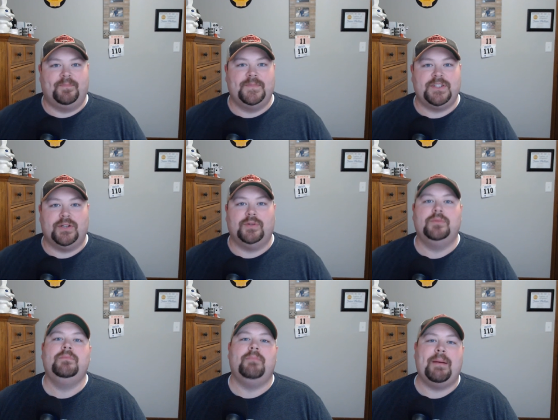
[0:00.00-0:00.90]
So
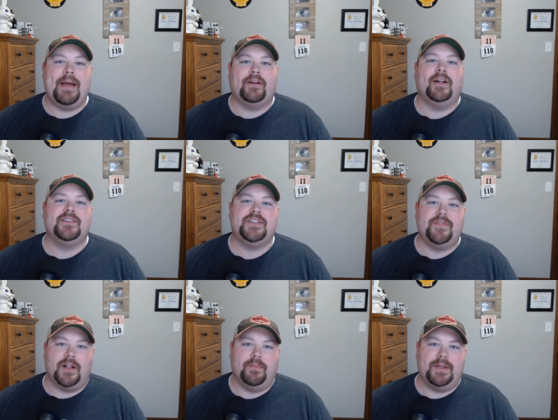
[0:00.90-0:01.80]
my background's
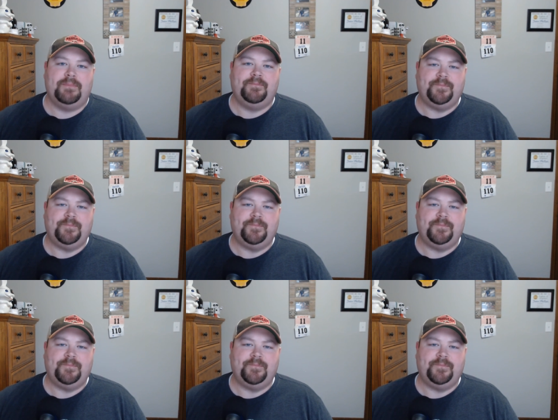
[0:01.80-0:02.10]
development,